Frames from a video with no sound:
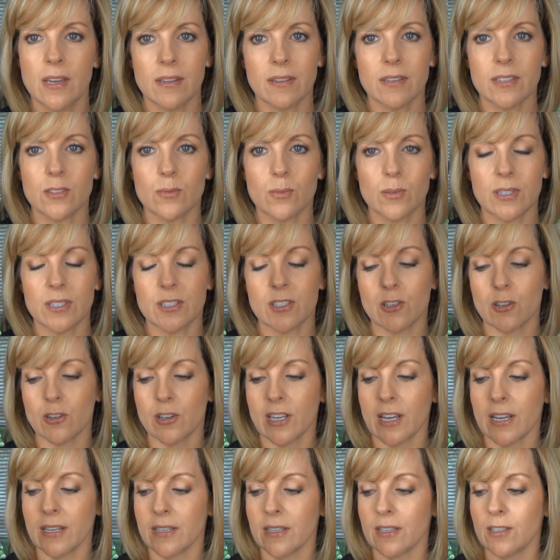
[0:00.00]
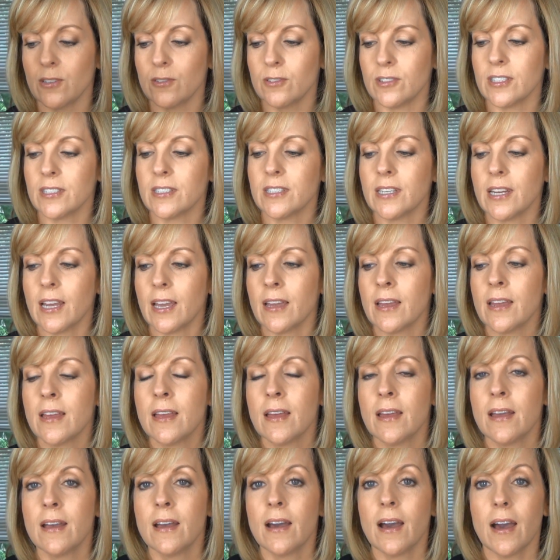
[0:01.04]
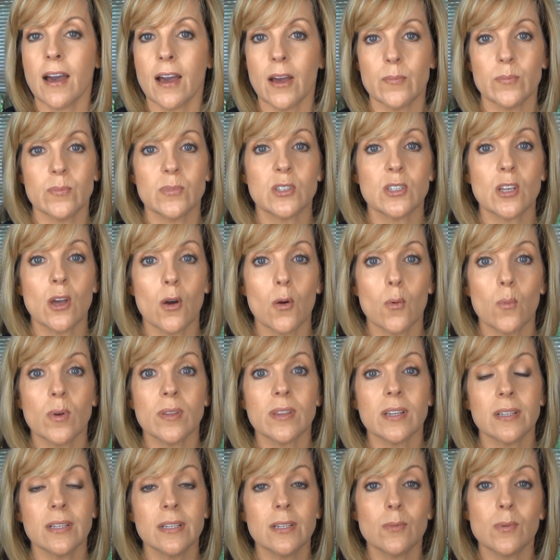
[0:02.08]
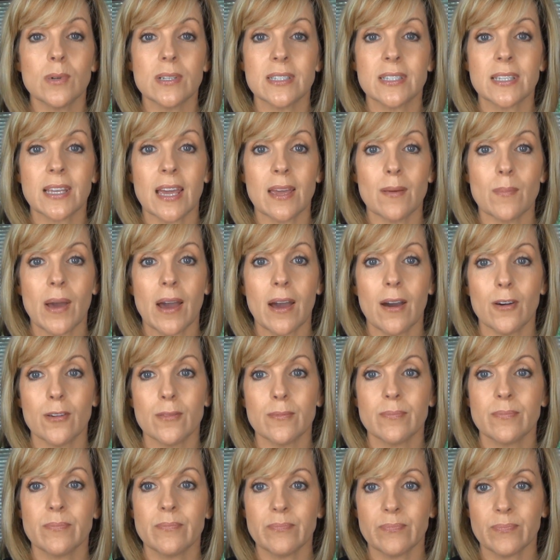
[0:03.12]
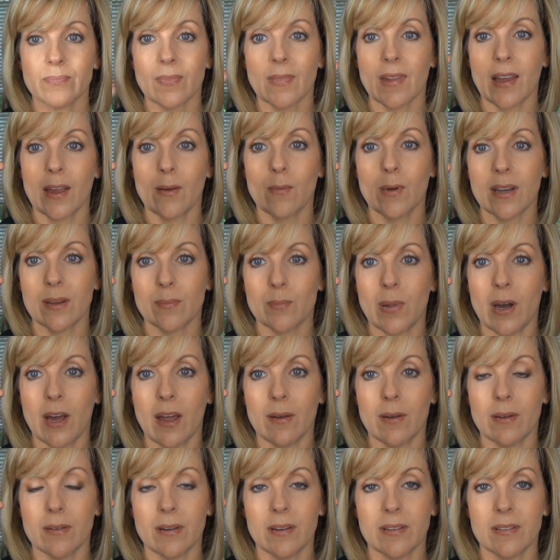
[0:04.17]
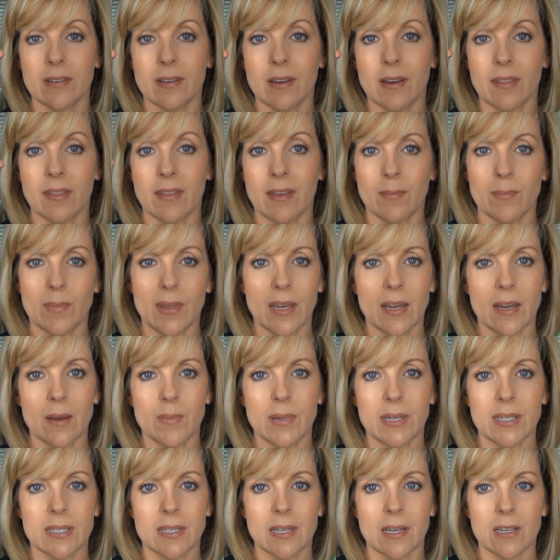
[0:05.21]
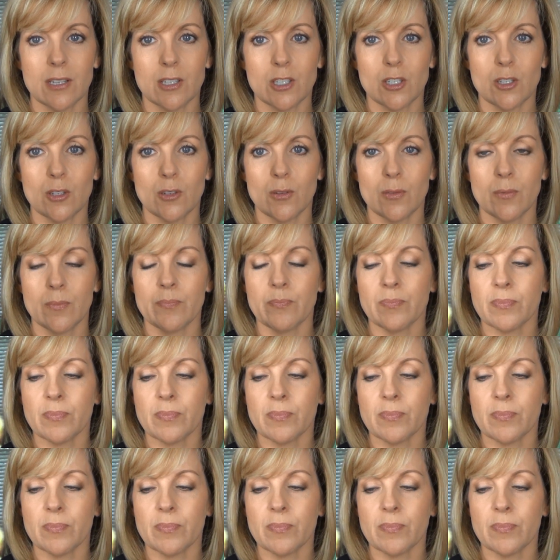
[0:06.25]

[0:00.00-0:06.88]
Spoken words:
This one is dirty, I did use it today. So when the little ones came out, I went and bought them. They come in a set of 2.